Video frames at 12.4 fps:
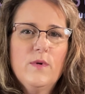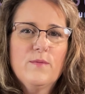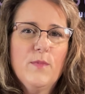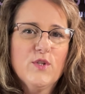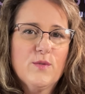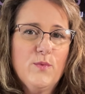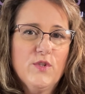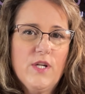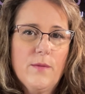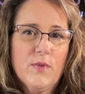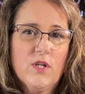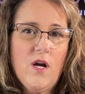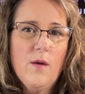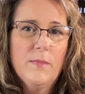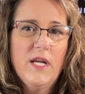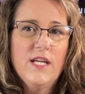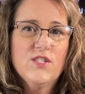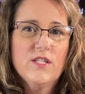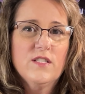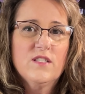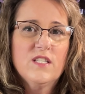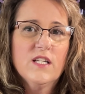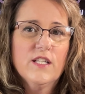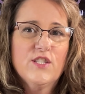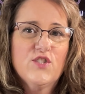multiple number combinations to
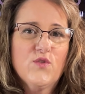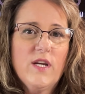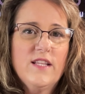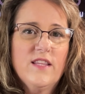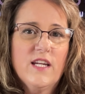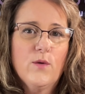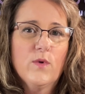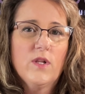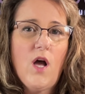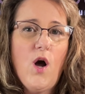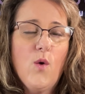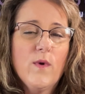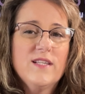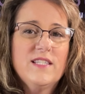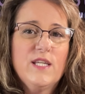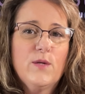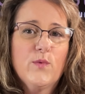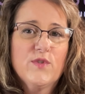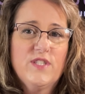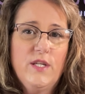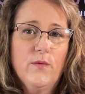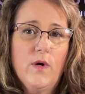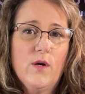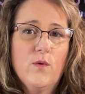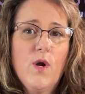illustrate that it will always equal
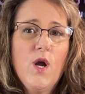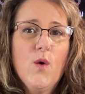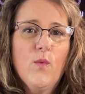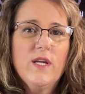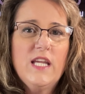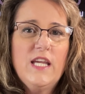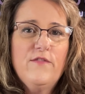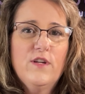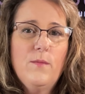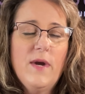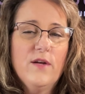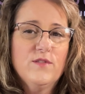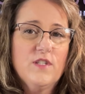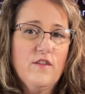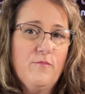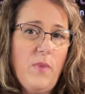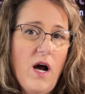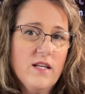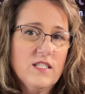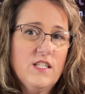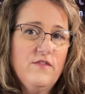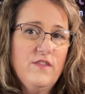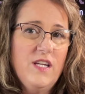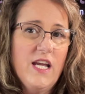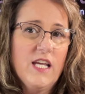0 when even amounts of positive
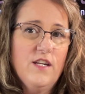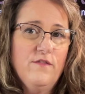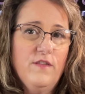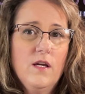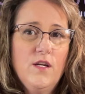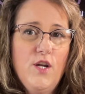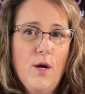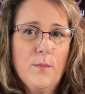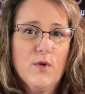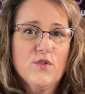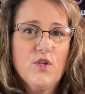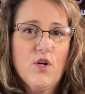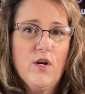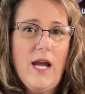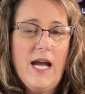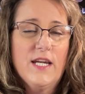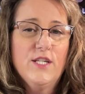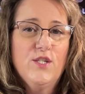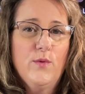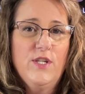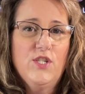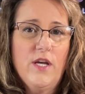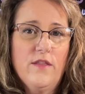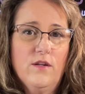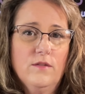and negative numbers are added to each
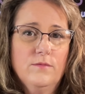other.